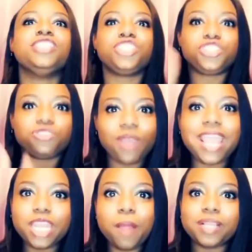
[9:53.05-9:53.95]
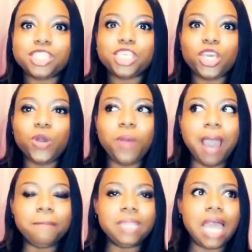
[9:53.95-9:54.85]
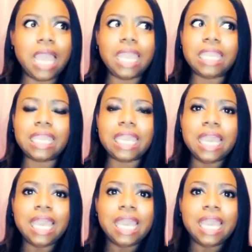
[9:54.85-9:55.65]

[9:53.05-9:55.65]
Strike number two. I'm like,